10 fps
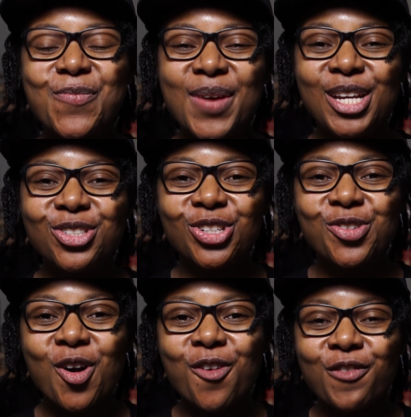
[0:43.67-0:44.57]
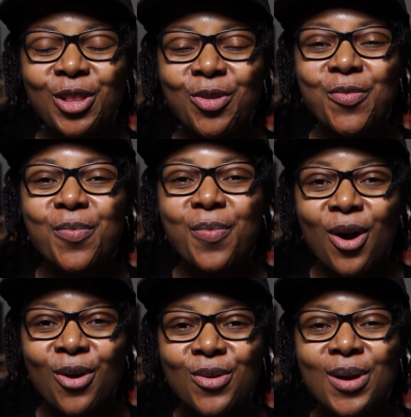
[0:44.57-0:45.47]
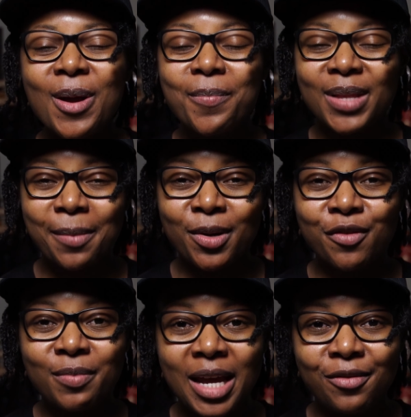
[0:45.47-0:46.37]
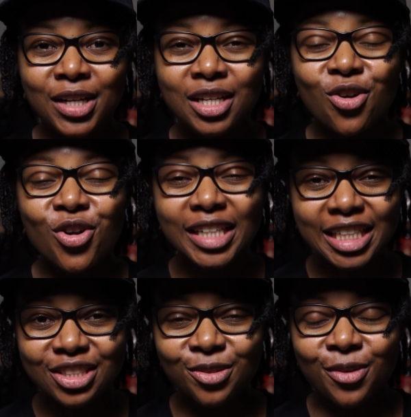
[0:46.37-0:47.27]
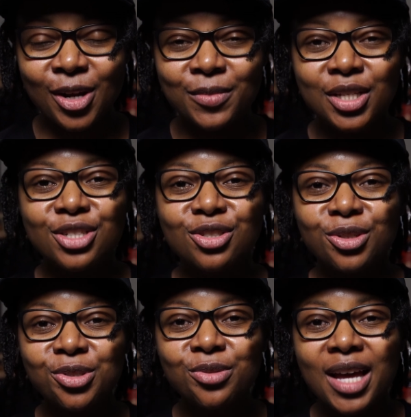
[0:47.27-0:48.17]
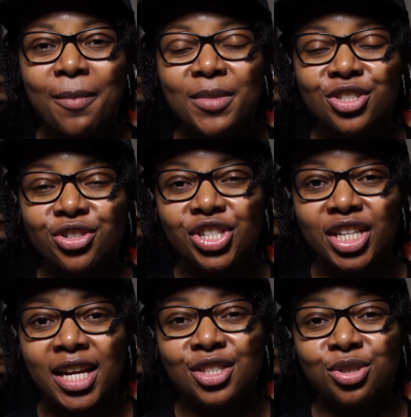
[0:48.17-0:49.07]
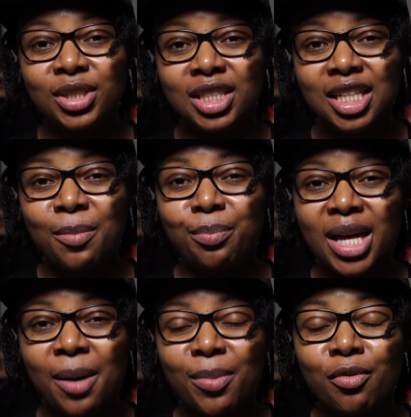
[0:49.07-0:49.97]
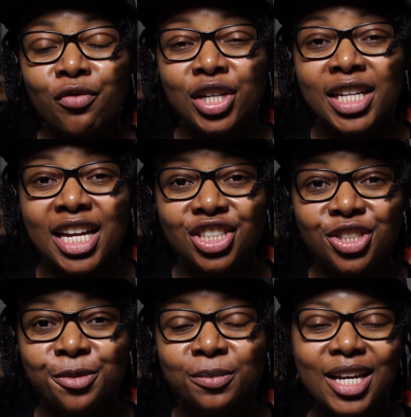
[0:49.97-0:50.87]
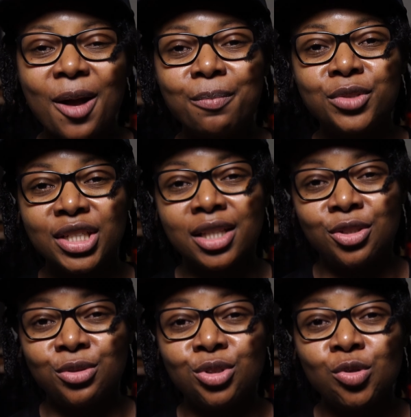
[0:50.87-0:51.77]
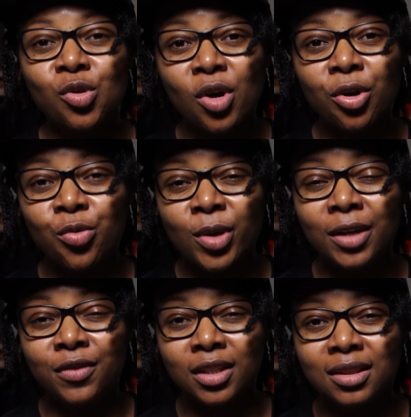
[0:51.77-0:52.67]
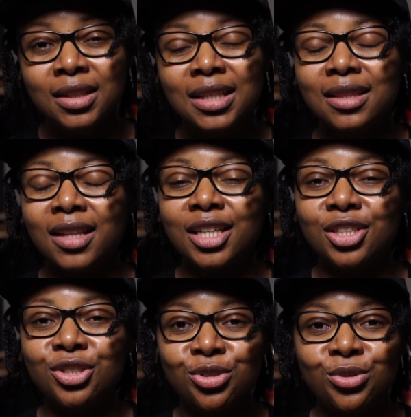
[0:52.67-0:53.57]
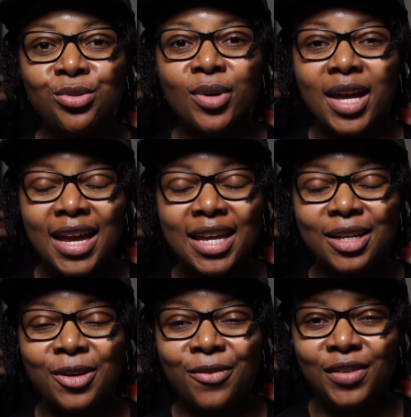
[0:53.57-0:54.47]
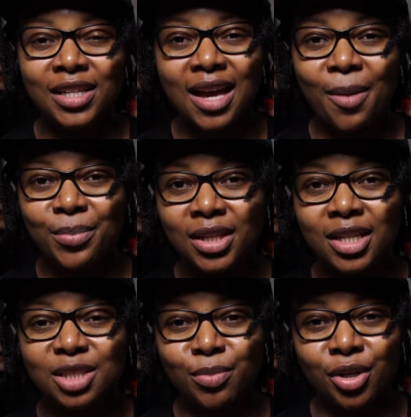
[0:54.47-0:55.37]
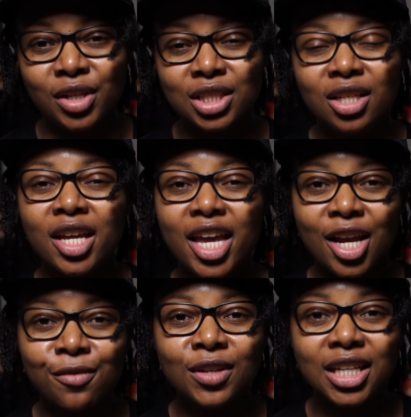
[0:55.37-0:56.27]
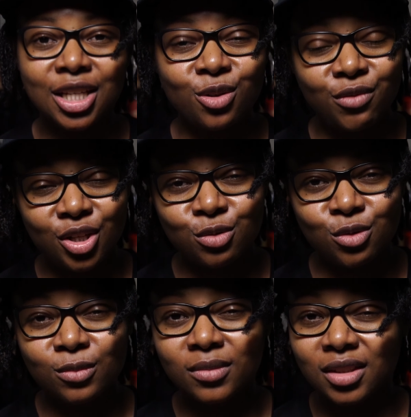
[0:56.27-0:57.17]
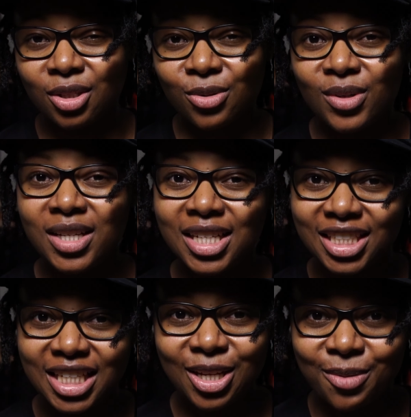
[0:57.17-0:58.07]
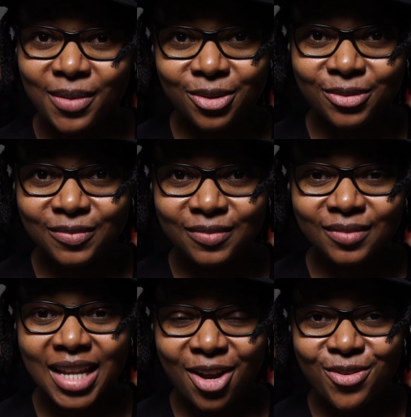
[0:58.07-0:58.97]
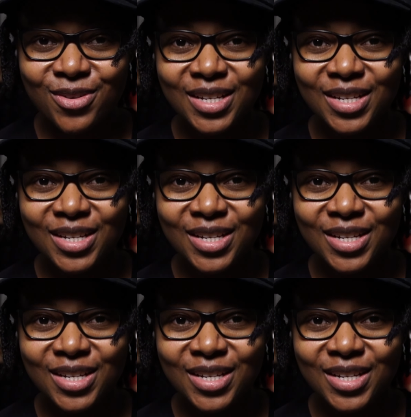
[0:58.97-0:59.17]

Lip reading: Make sure you all follow Paul, Black Bourbon Maverick, on Instagram so you do not miss your chance to attend Black Bourbon Run next year. I'm telling you, you will walk away feeling like you had a VIP experience, every individual. So check him out. Now,